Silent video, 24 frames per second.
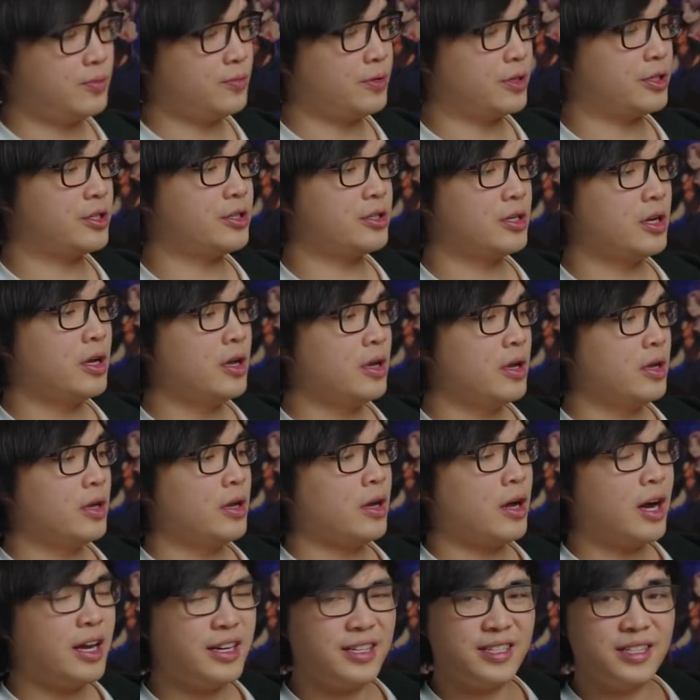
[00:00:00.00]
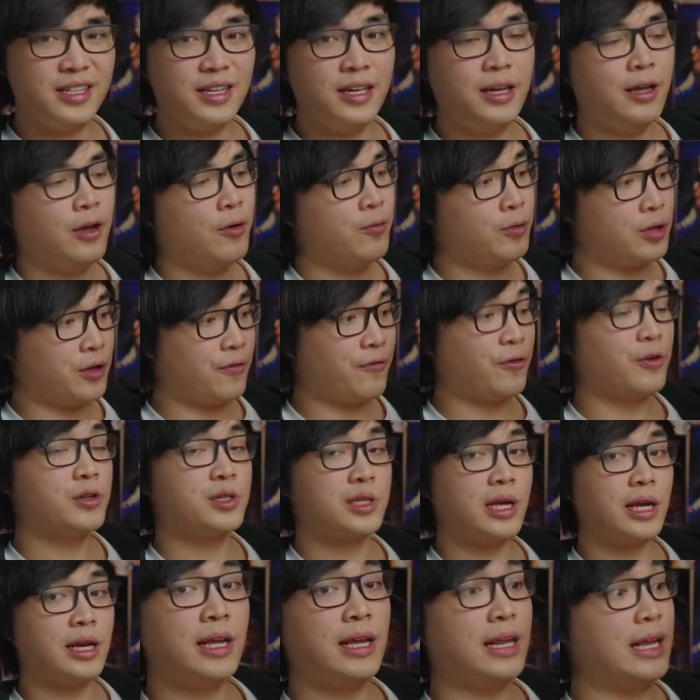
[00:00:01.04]
which honestly, when you first
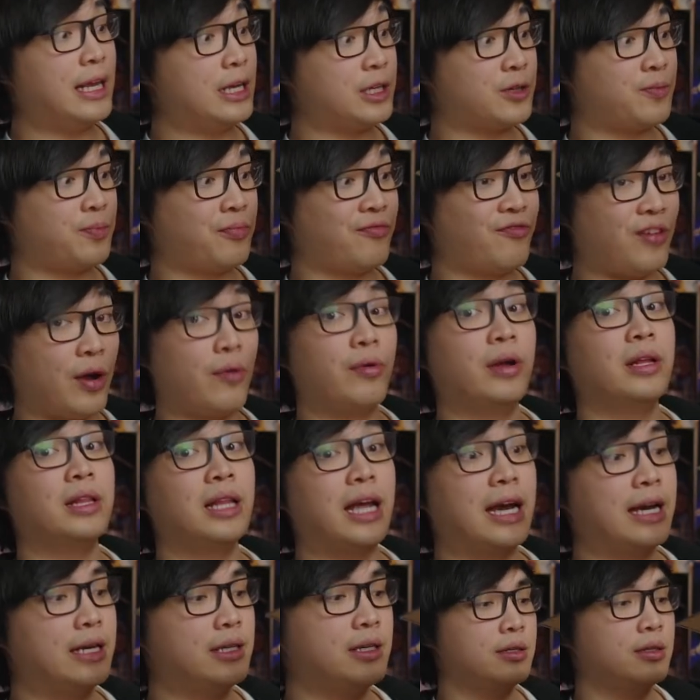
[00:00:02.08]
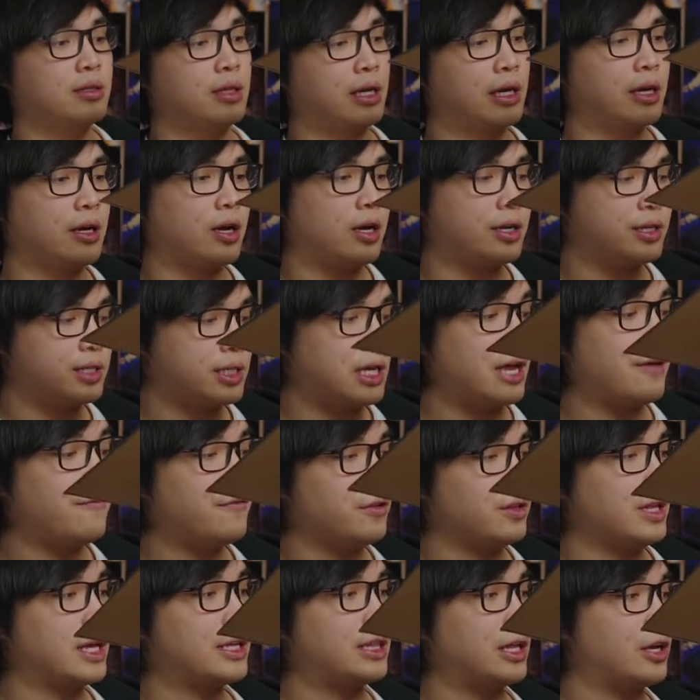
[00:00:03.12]
get it, is very light. Like honestly, I
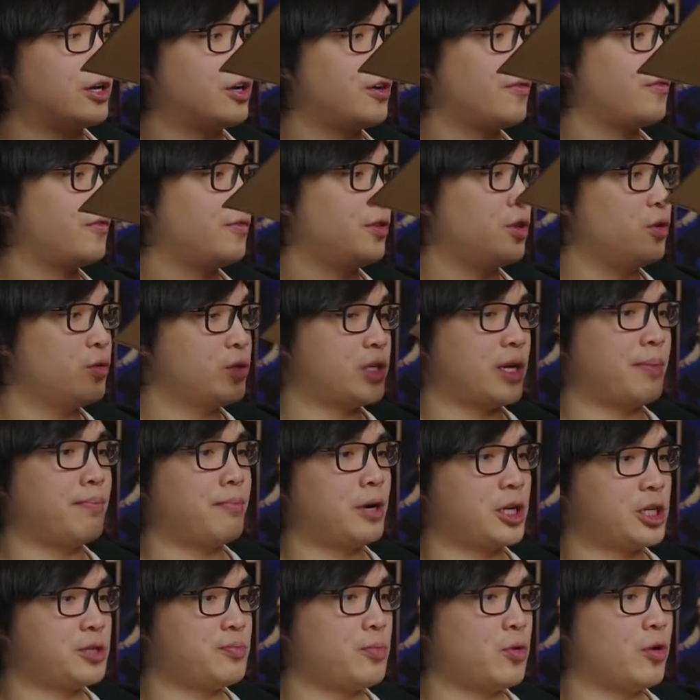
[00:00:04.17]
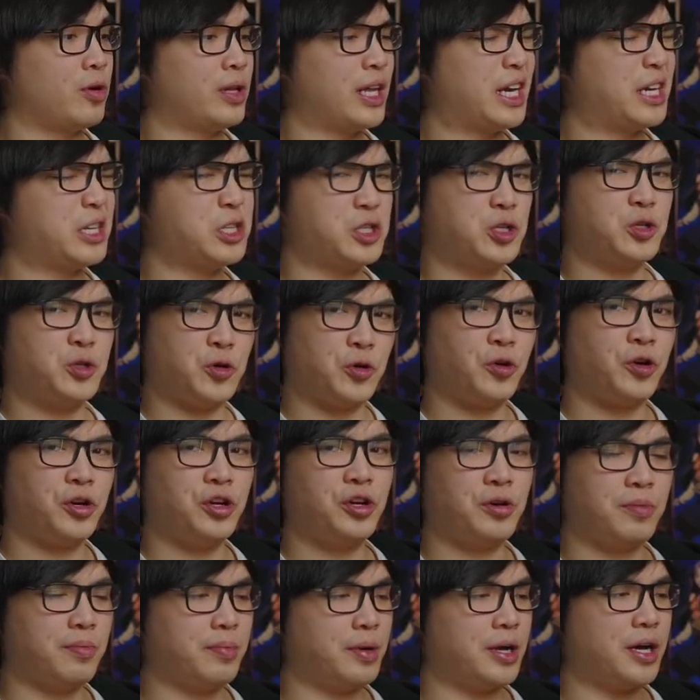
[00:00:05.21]
feel like they could have used a much more like
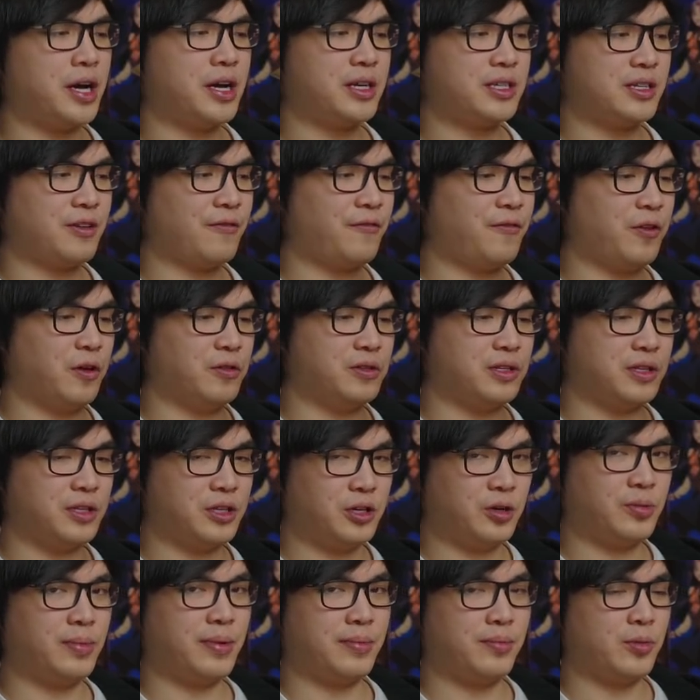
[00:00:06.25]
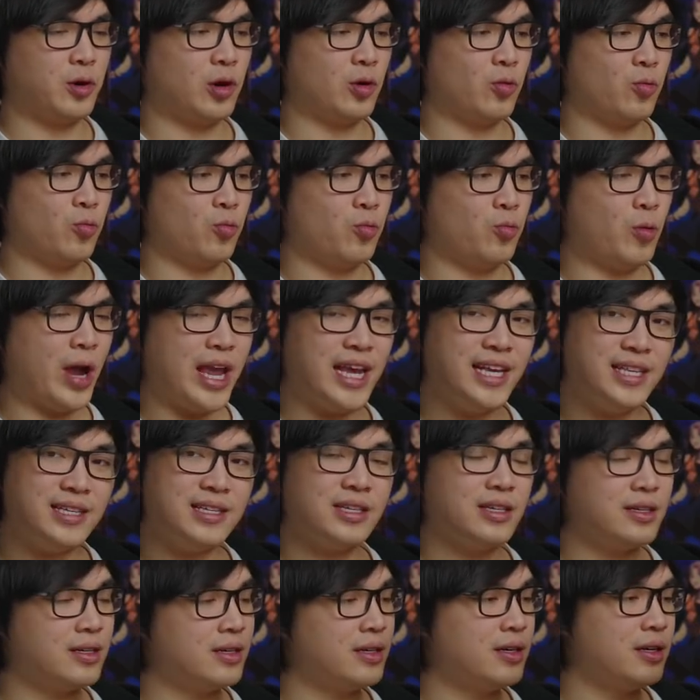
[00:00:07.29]
sturdier box that felt a little bit more weight
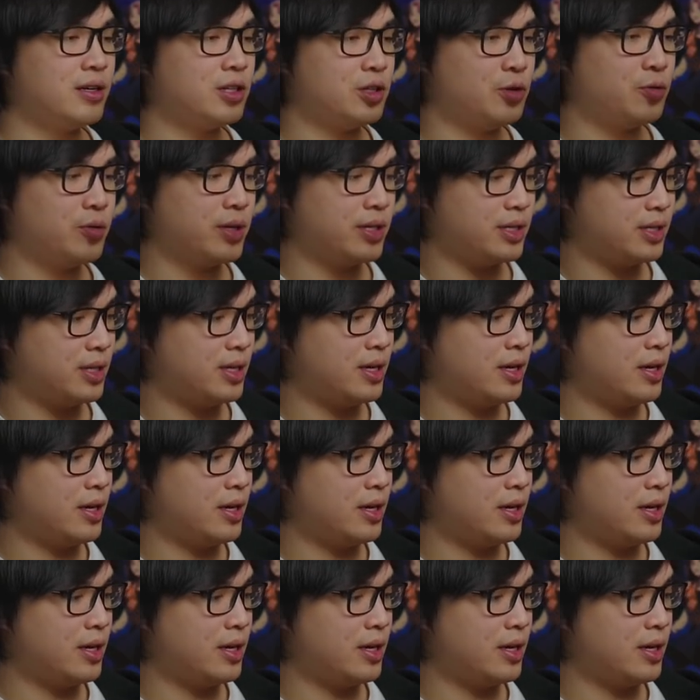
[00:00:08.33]
to it.